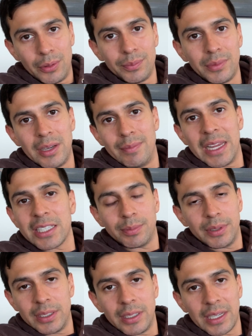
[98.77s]

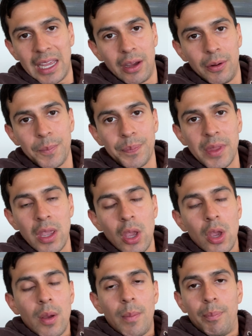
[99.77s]
investment account.
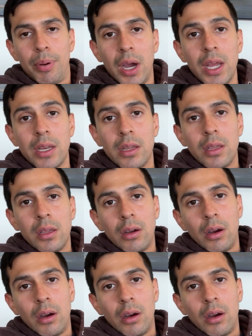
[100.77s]
But